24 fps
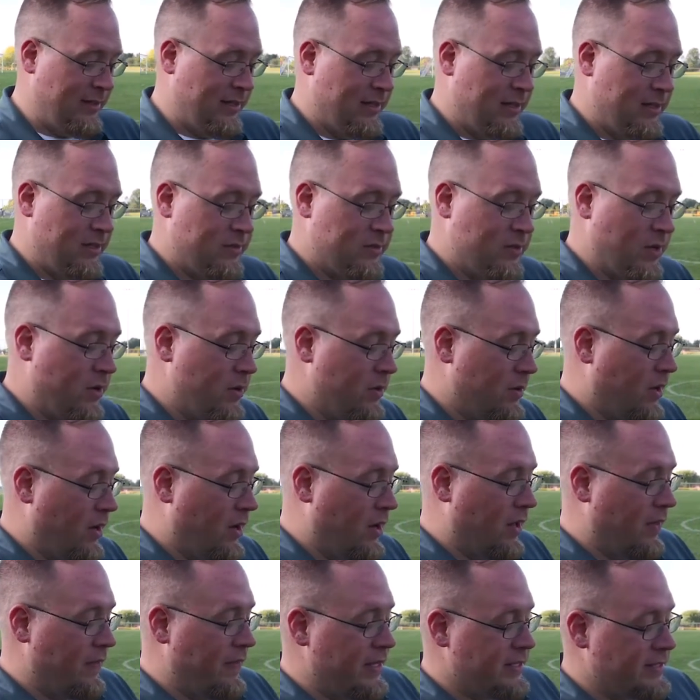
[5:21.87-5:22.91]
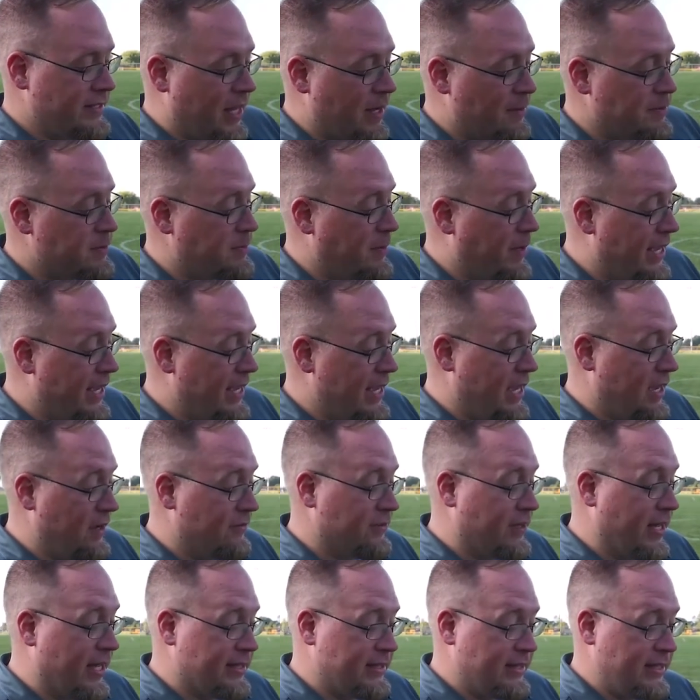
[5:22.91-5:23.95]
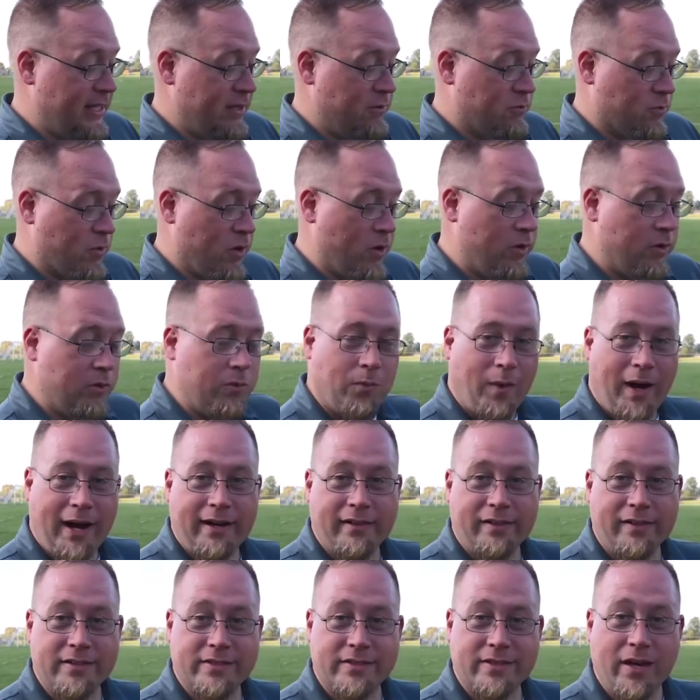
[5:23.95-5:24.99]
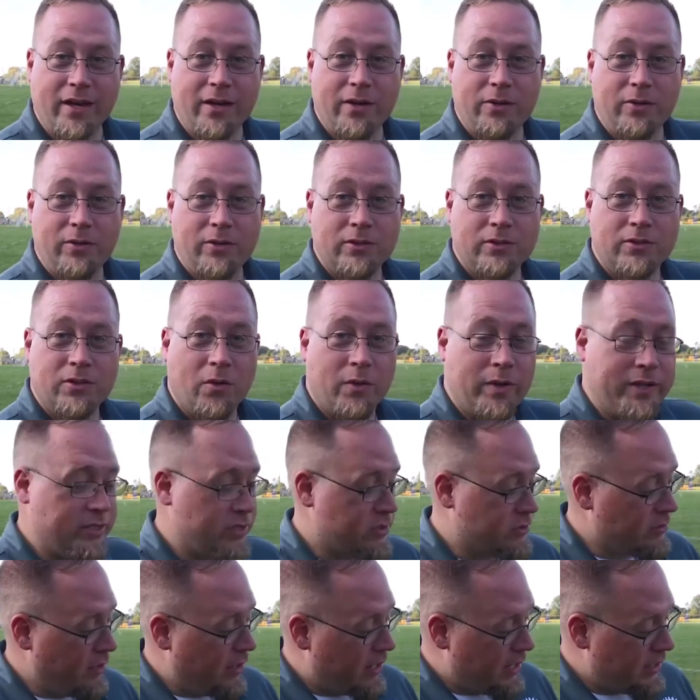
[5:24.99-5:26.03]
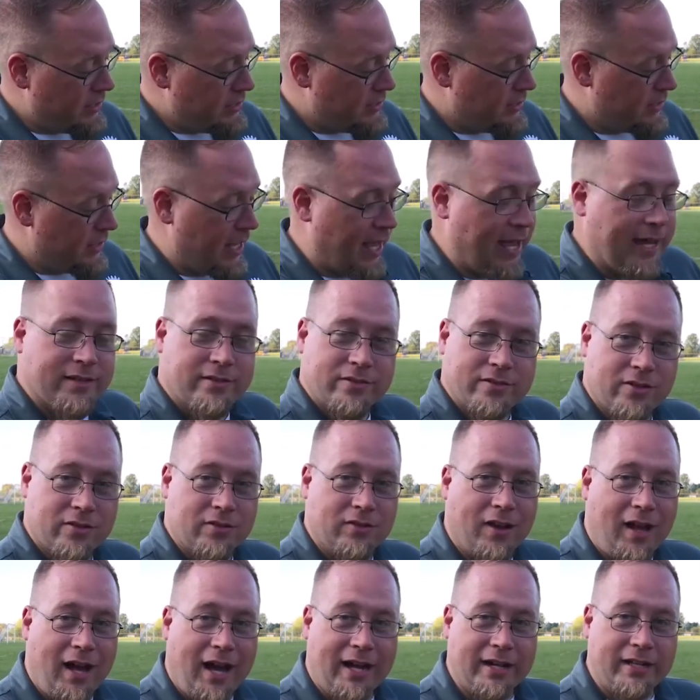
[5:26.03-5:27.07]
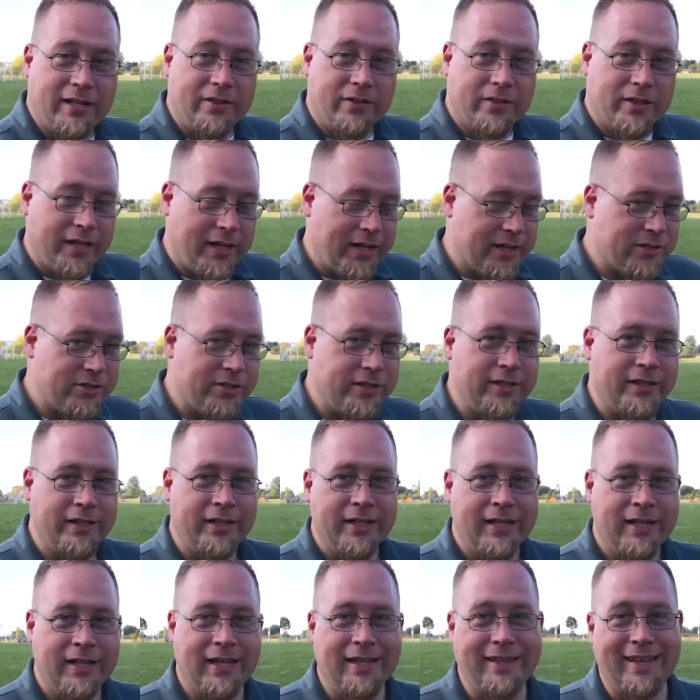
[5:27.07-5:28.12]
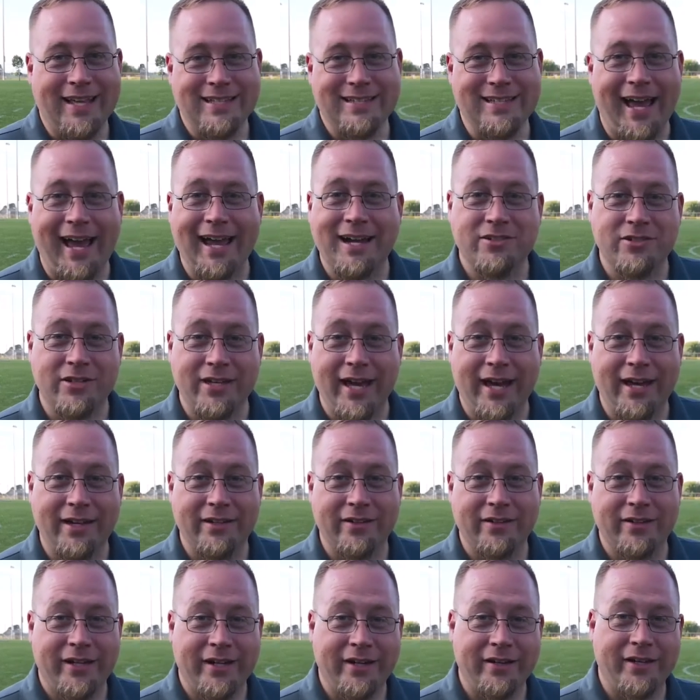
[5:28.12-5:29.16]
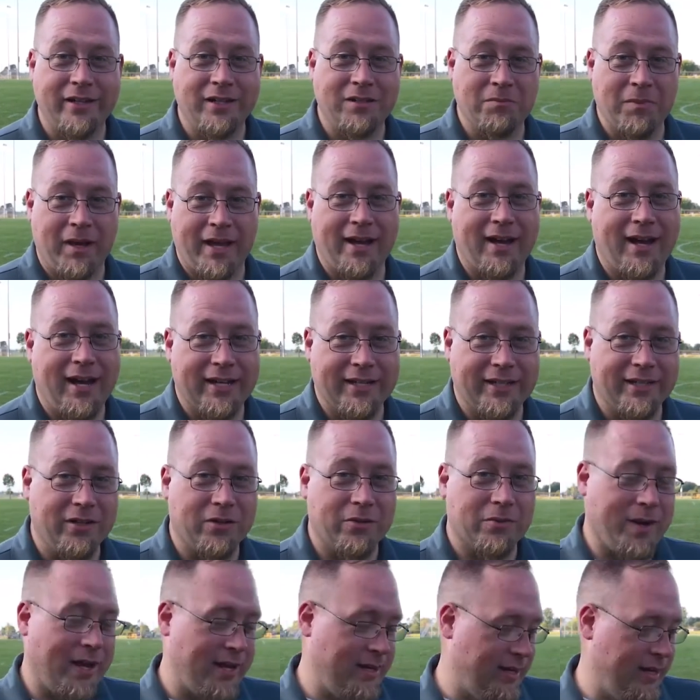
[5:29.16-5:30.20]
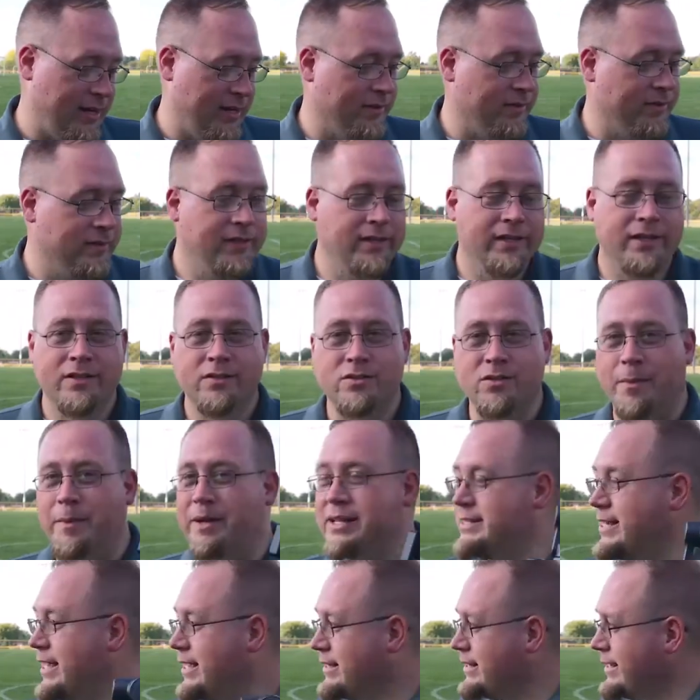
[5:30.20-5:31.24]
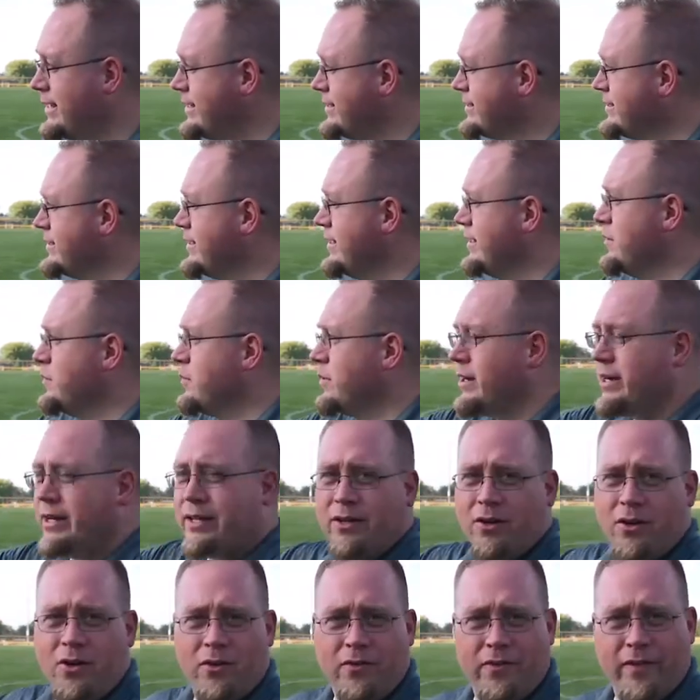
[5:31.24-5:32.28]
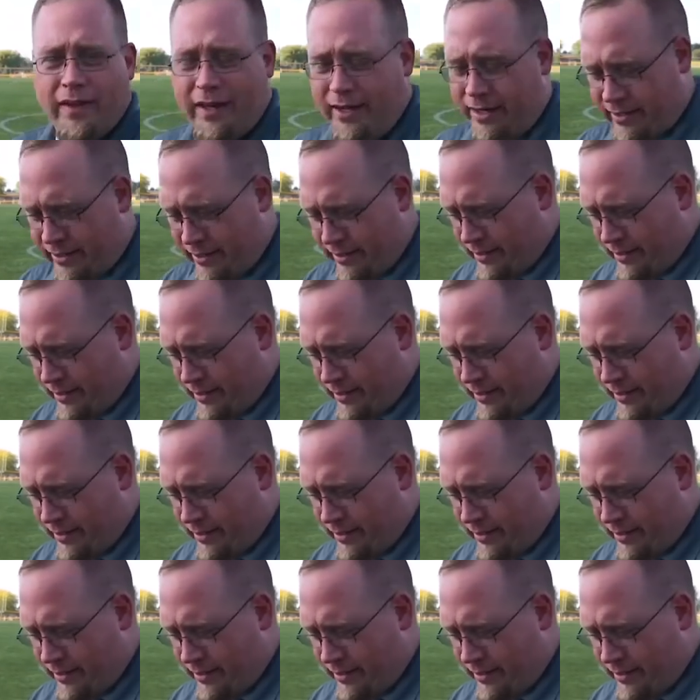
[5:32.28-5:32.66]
So on this OBSBOT, I've got the Rode Wireless Go going straight into the external audio connection, and that's actually how you're hearing my audio right now. So I'm gonna take this, we're gonna go over there.